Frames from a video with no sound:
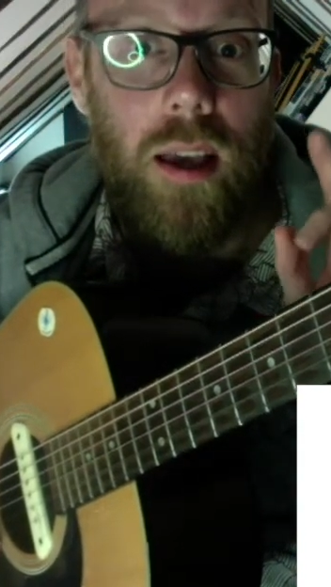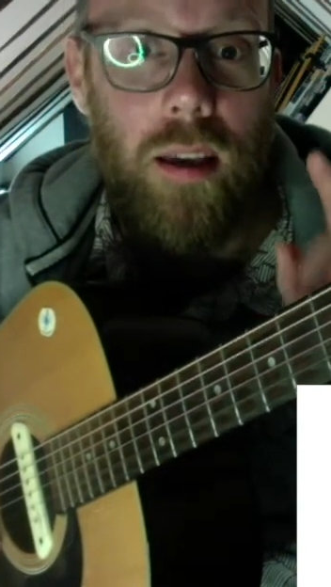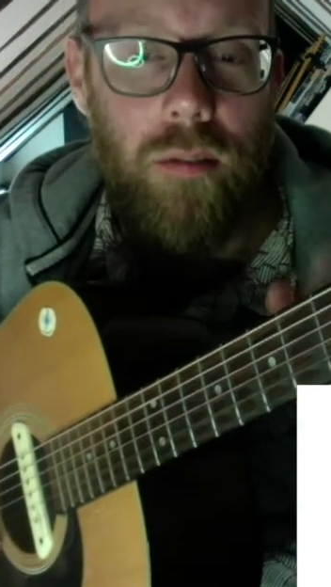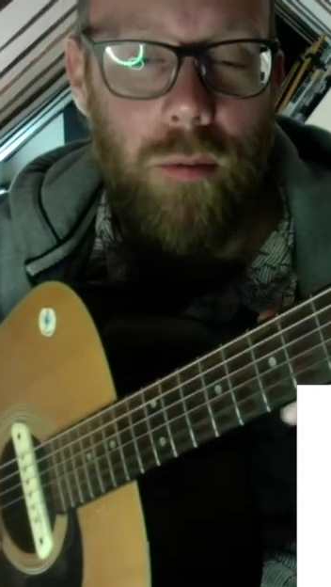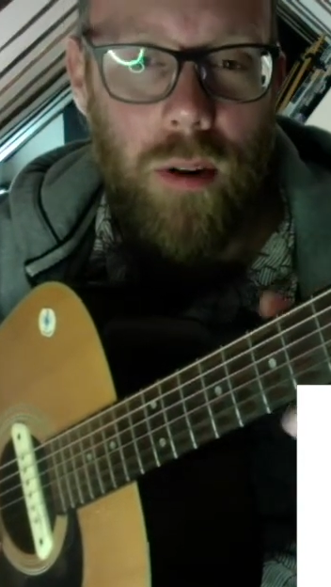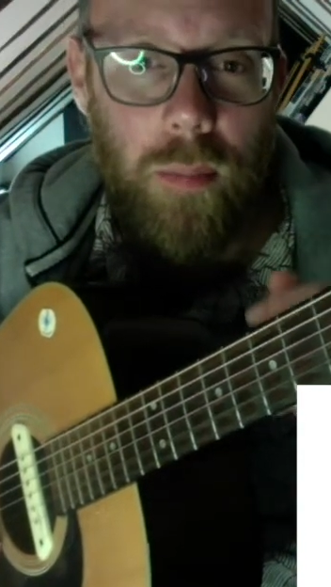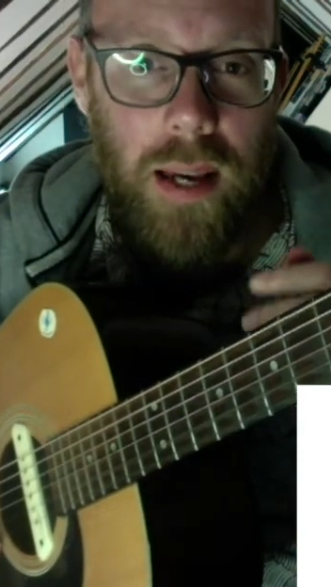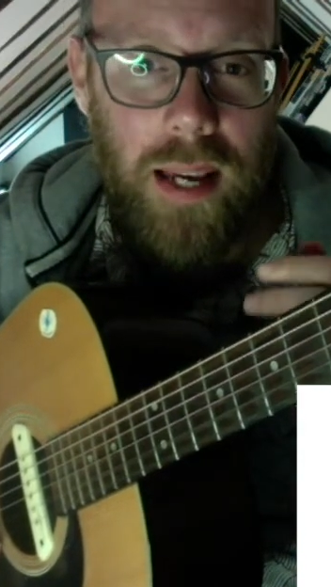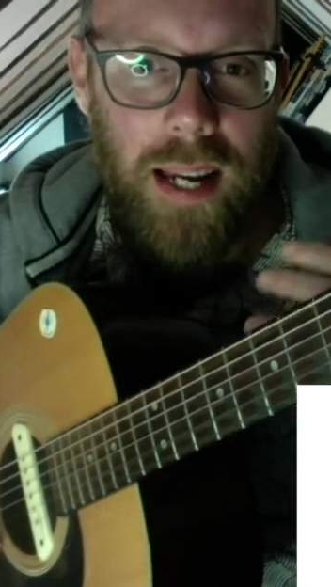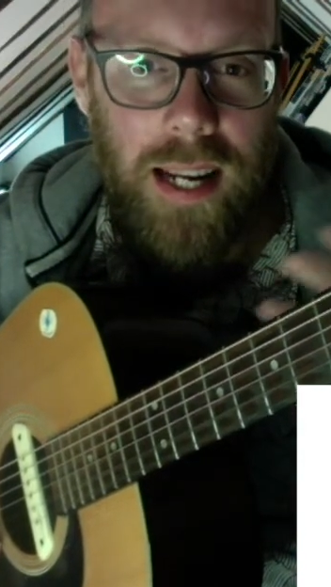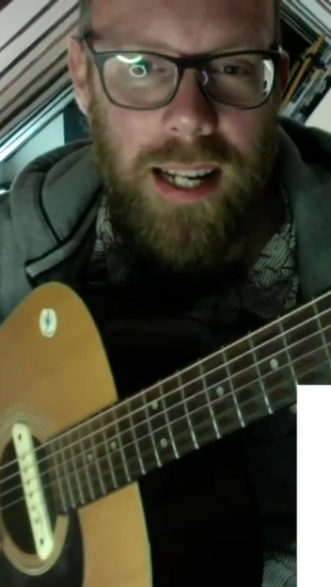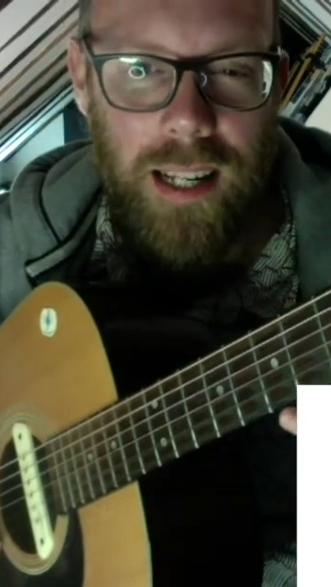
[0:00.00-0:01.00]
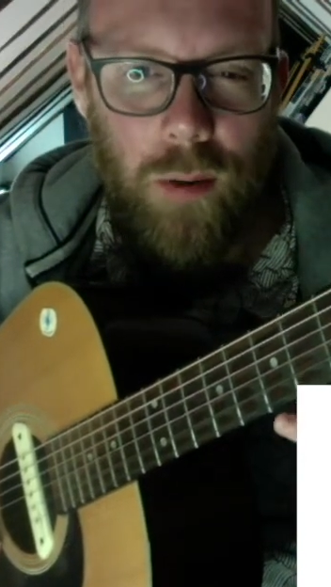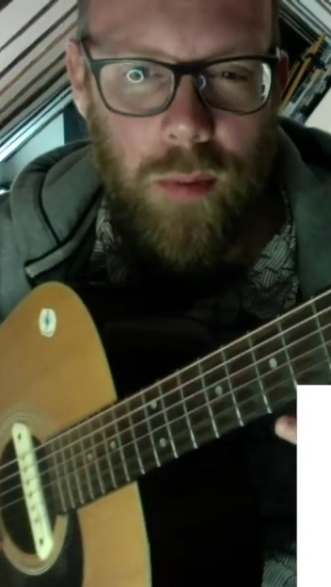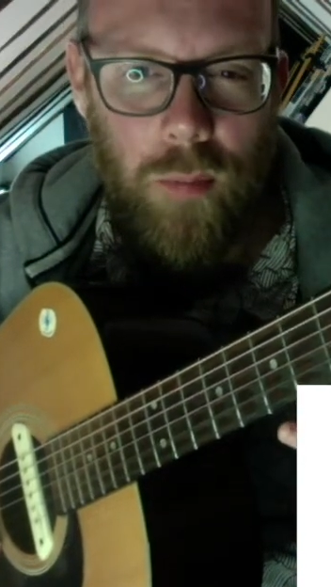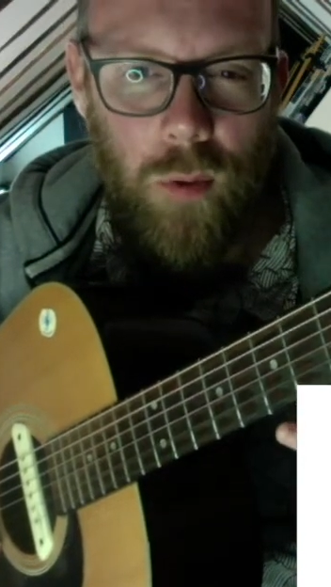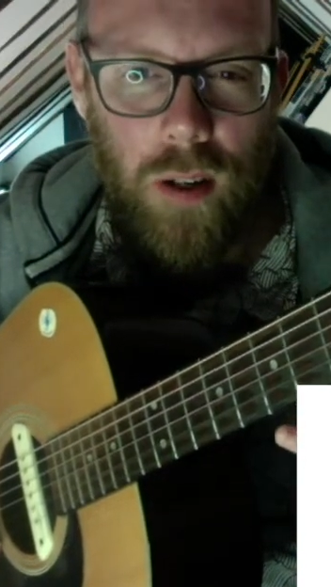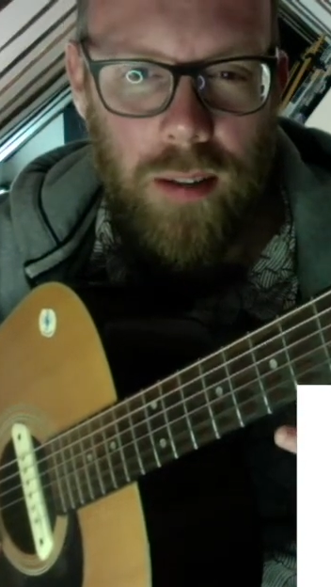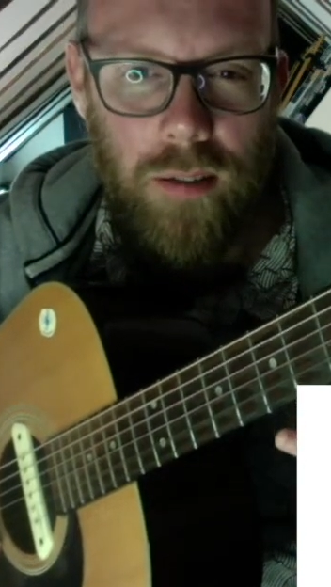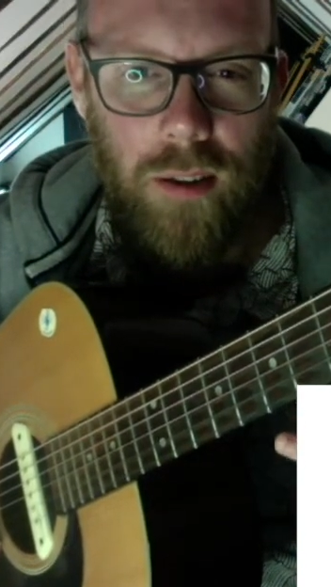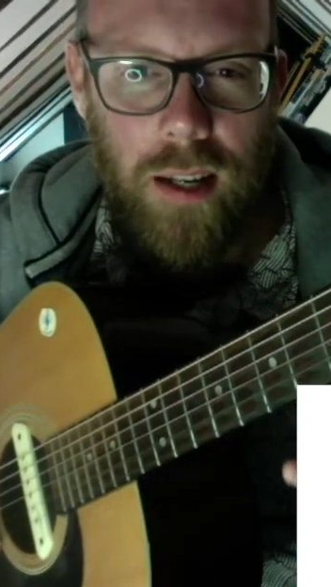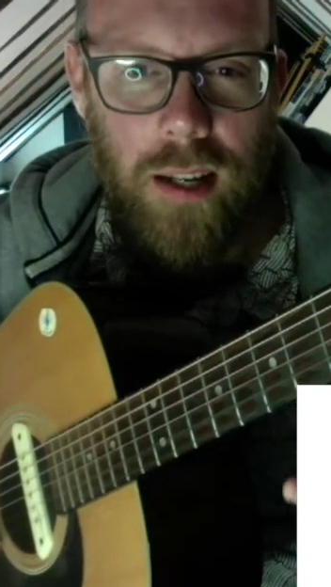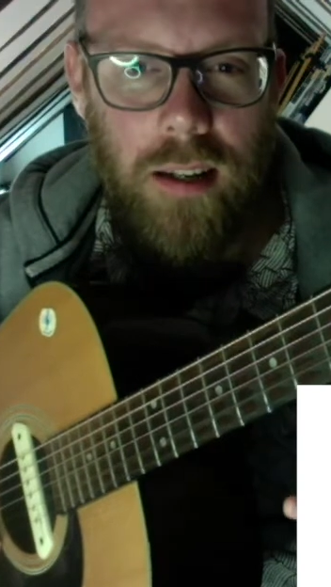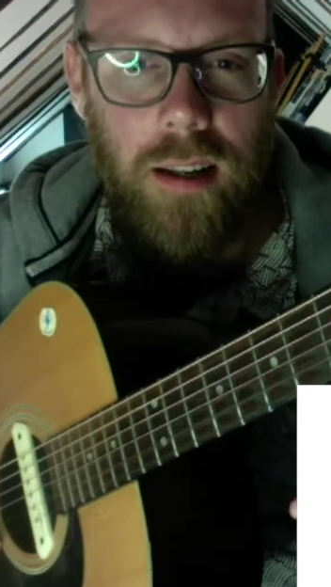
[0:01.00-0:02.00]
If you want to make it a little bit more
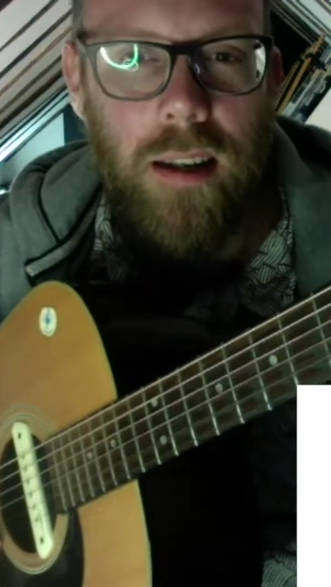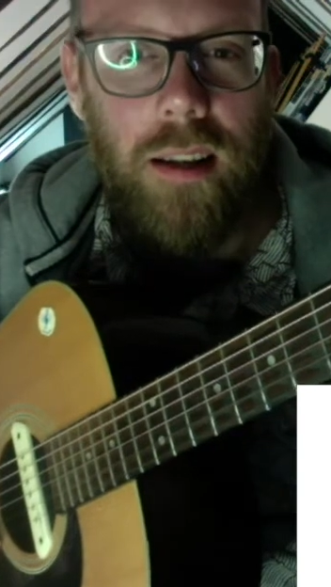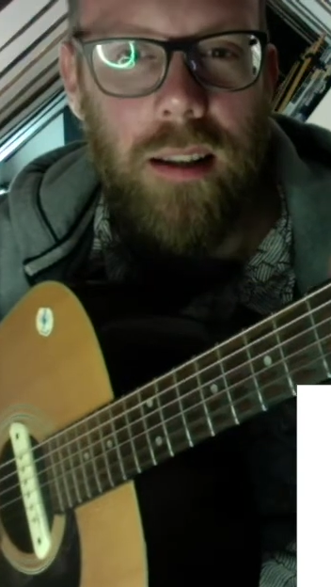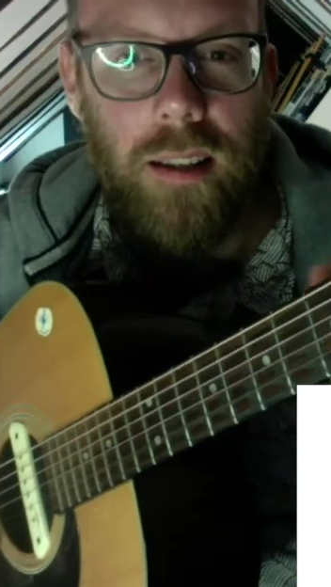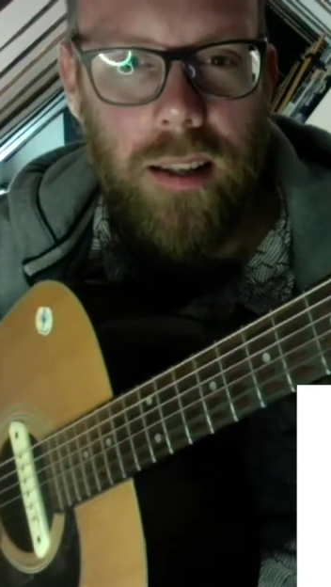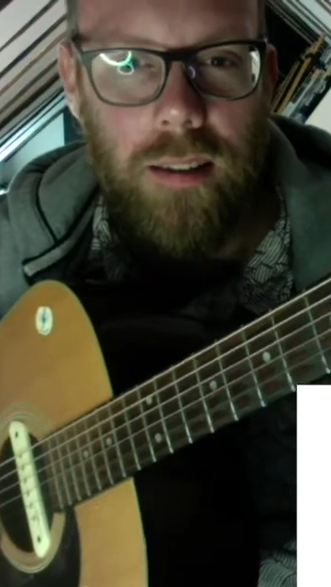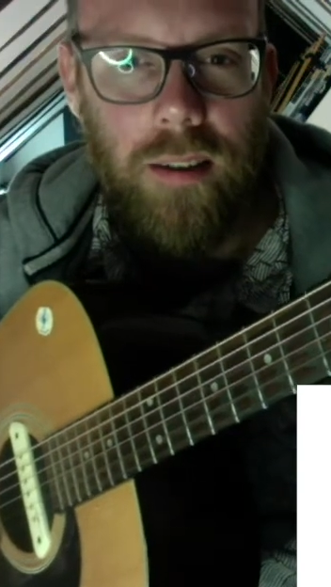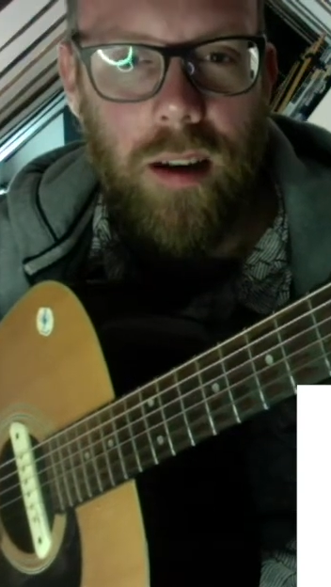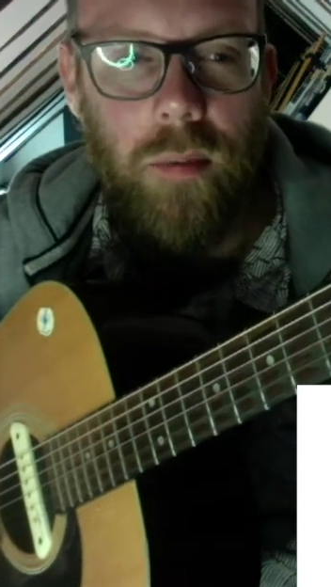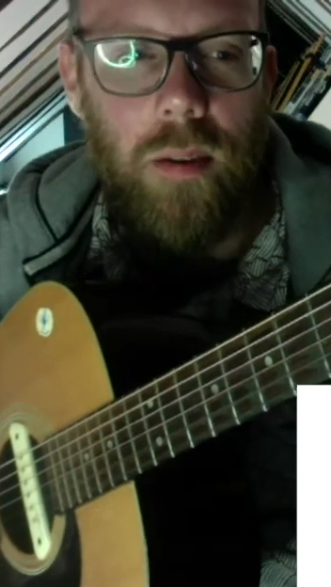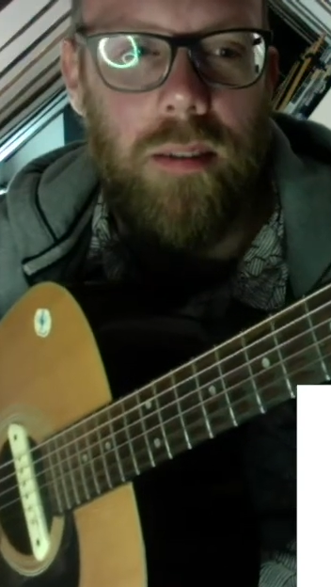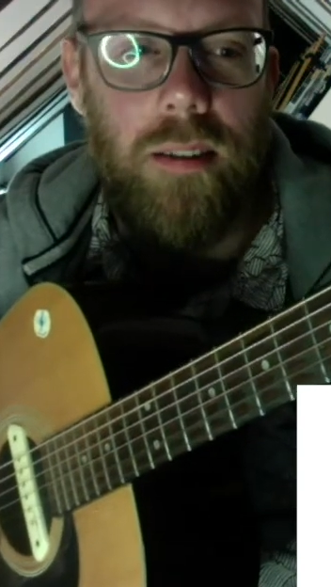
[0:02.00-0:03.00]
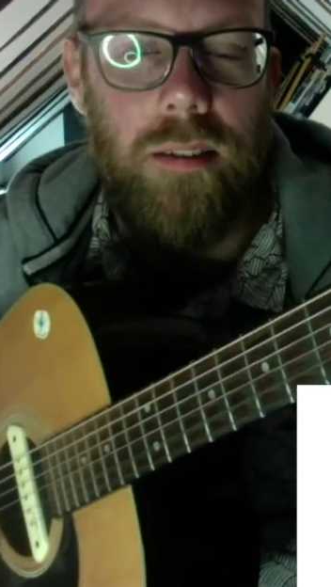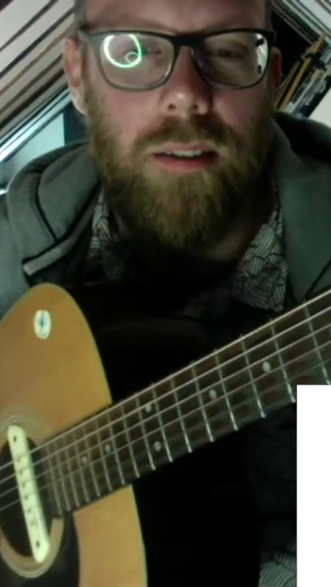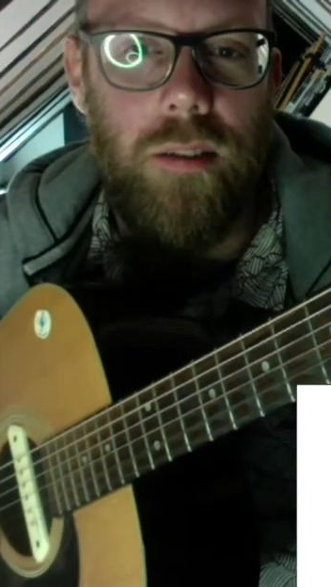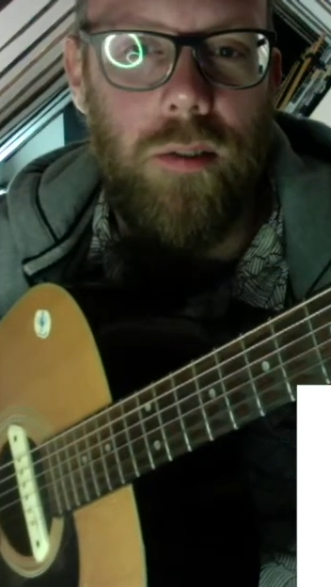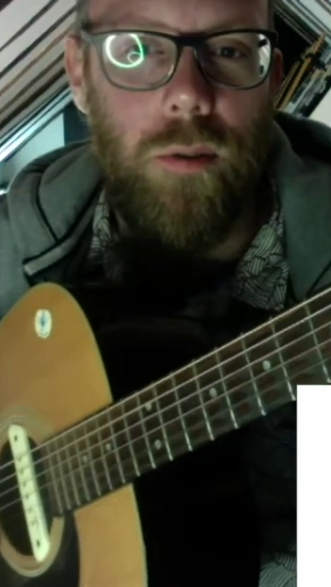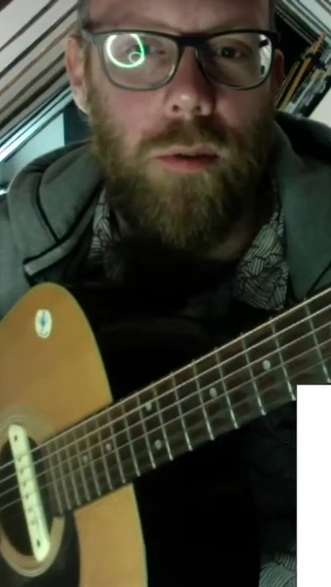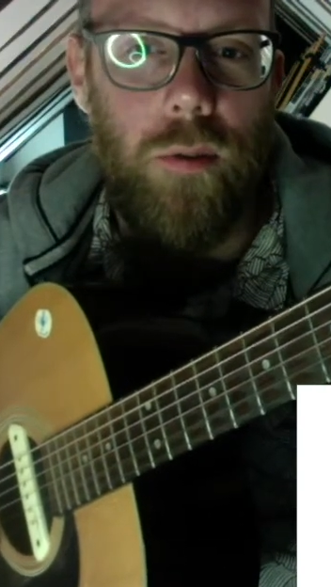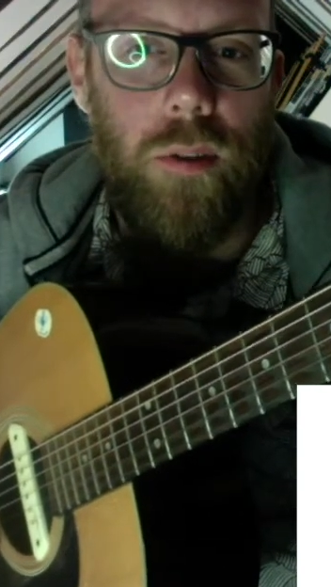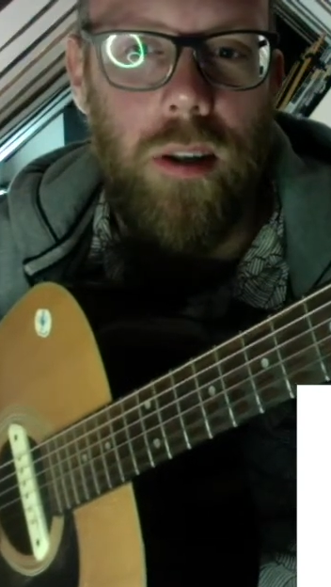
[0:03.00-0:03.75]
exciting, here's a couple of things you can do.